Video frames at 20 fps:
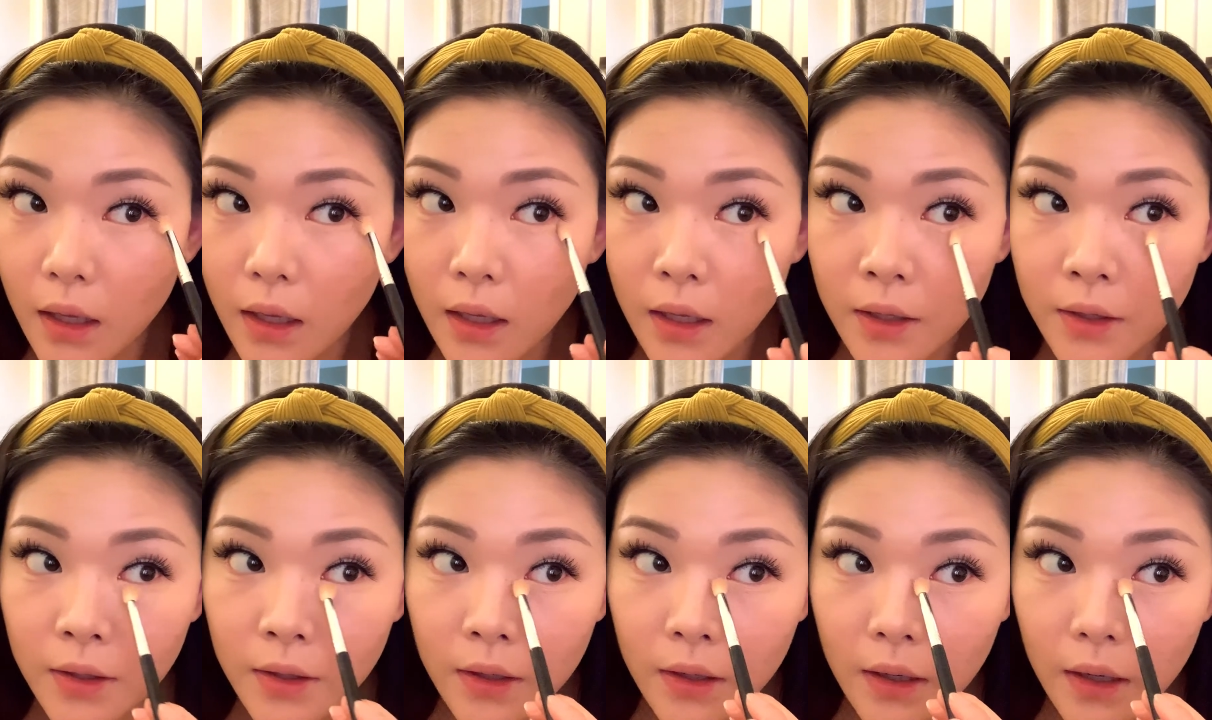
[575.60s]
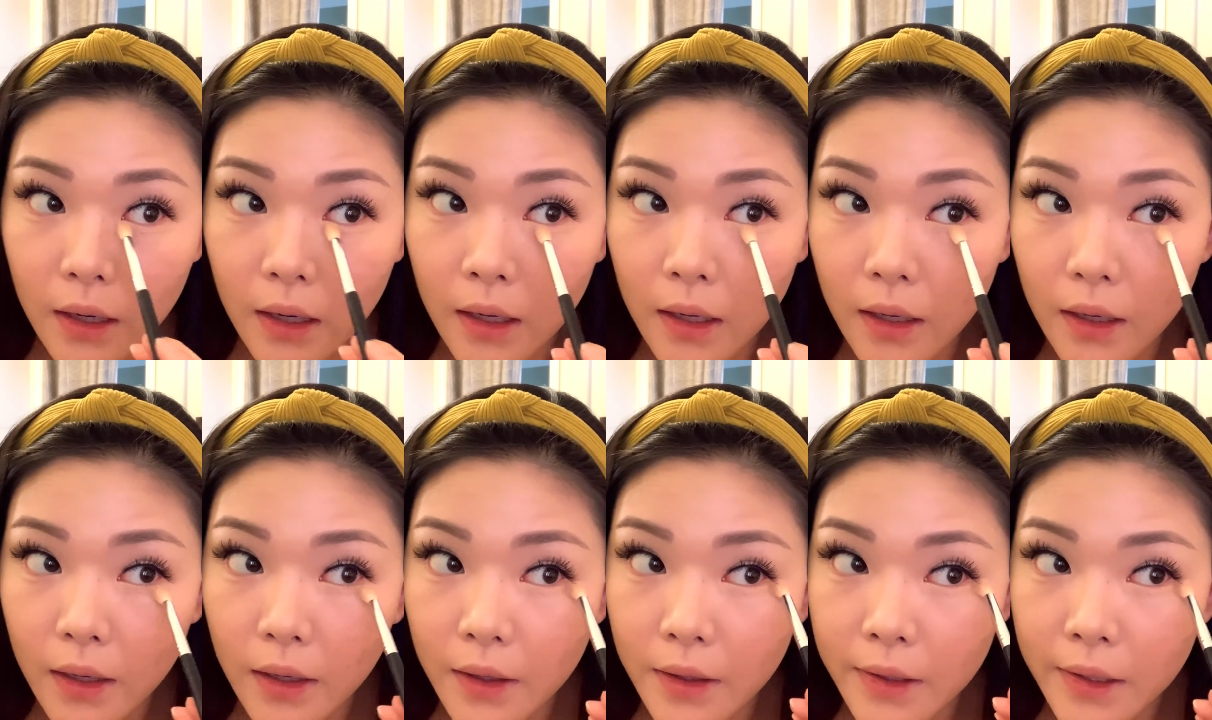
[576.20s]
under
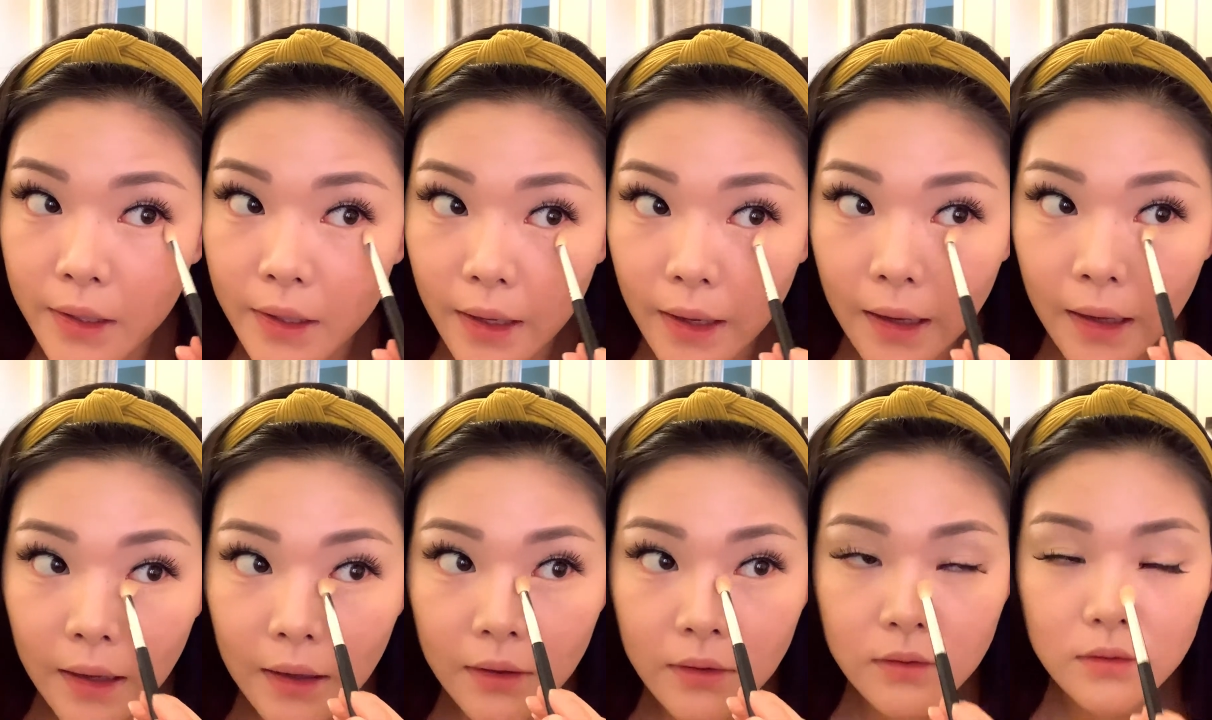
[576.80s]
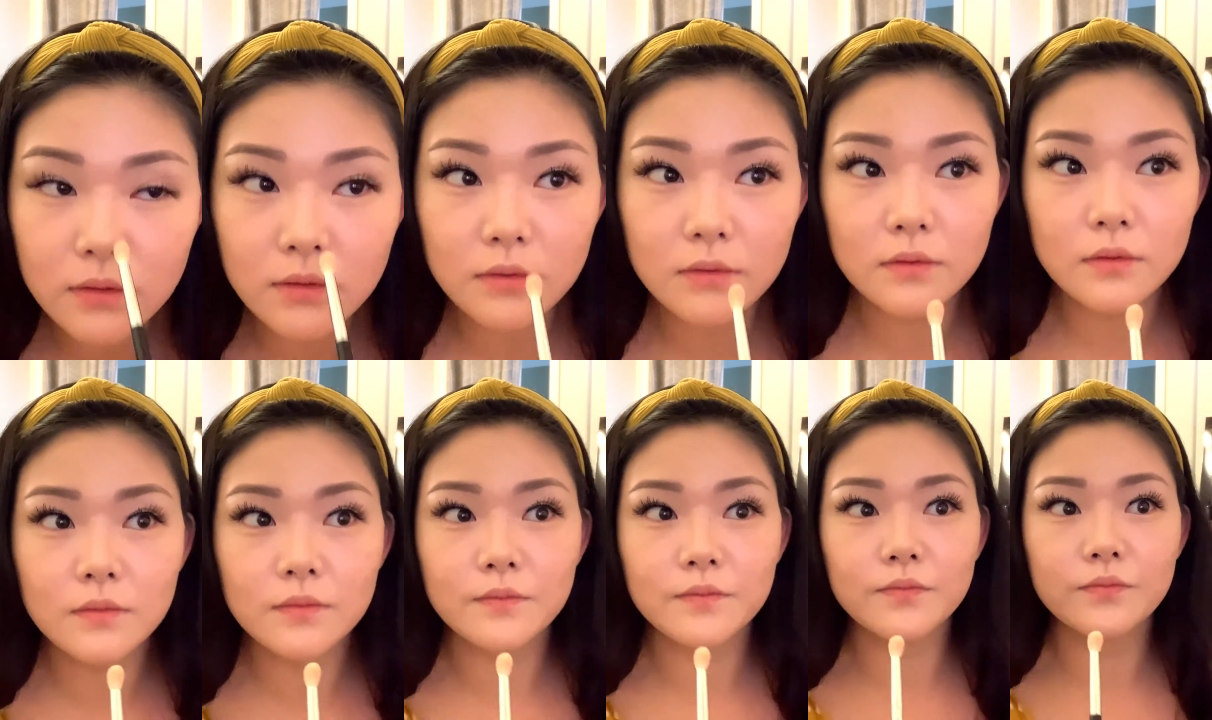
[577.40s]
eye out.
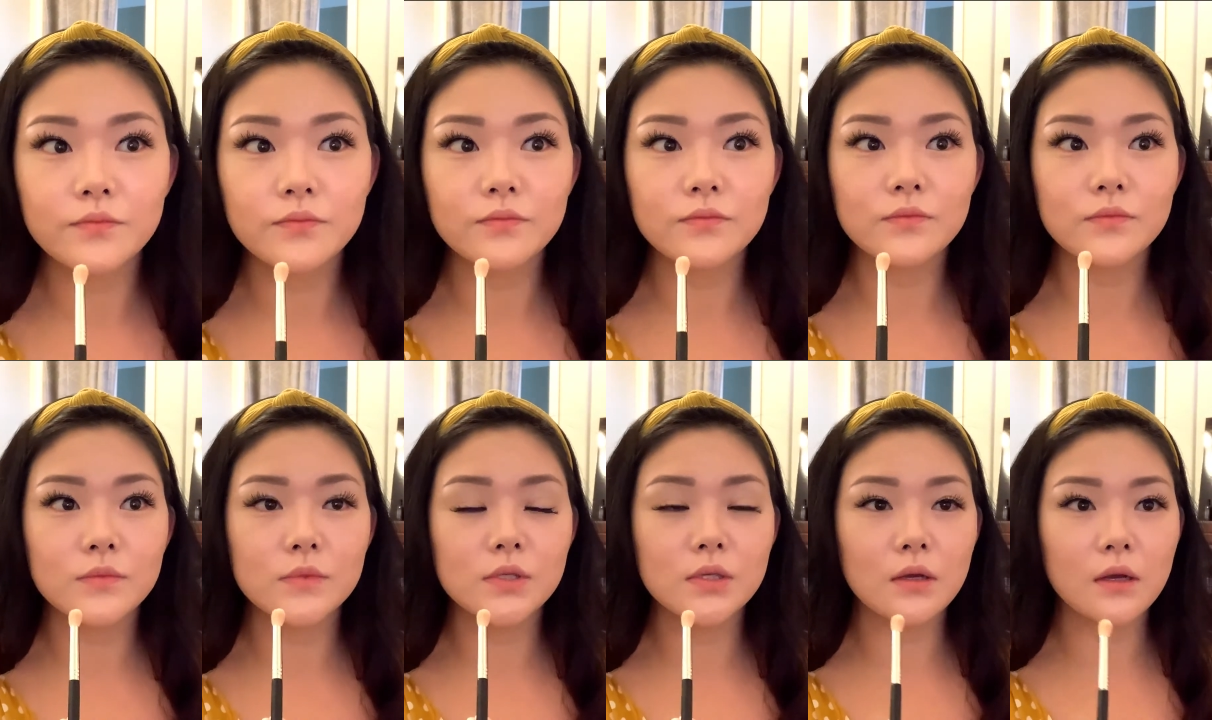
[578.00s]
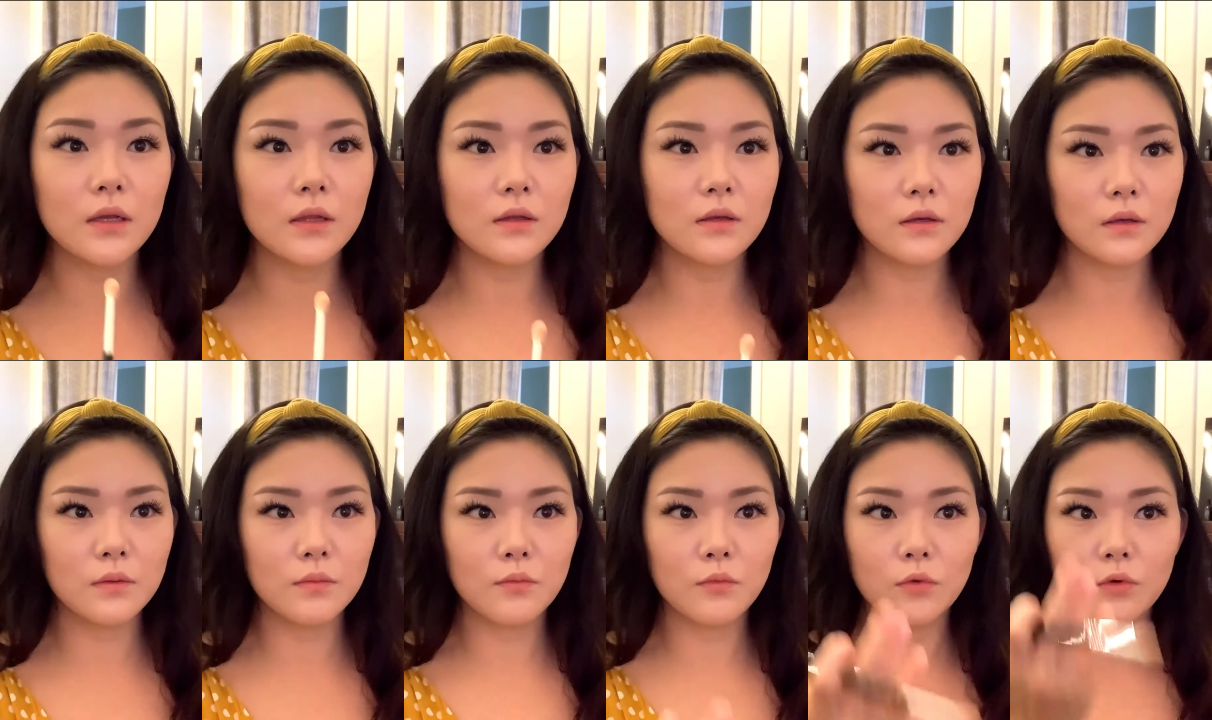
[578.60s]
So I
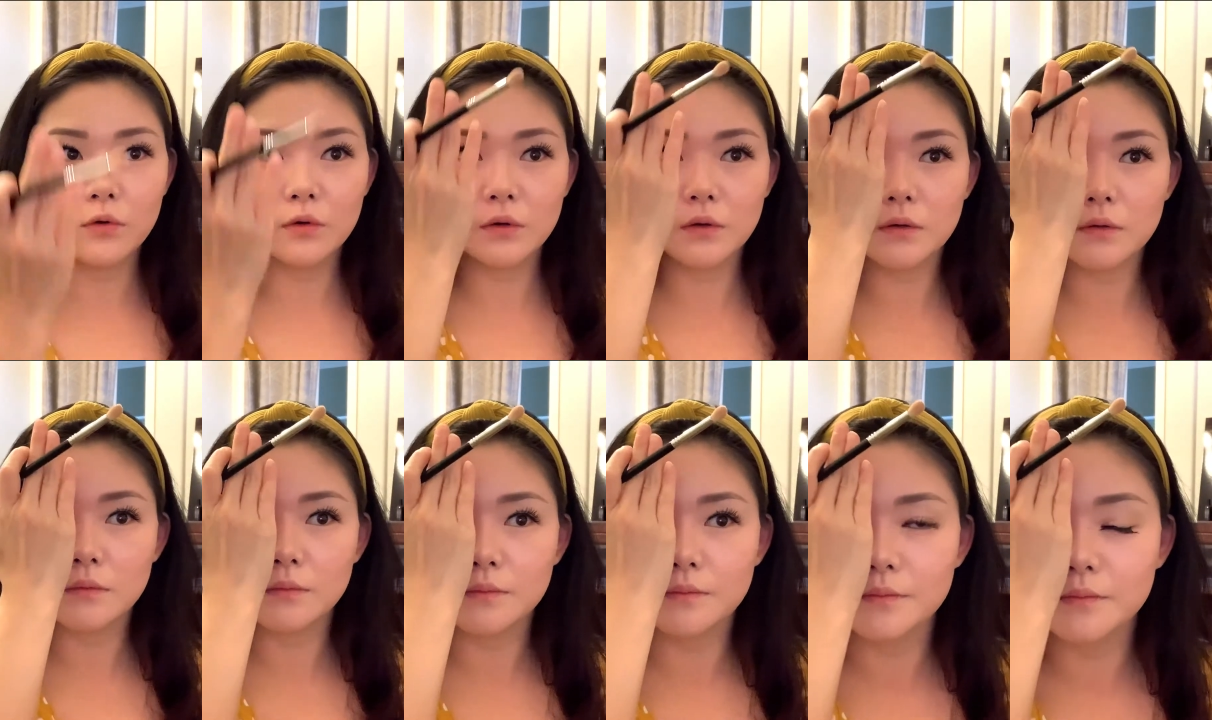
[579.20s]
look more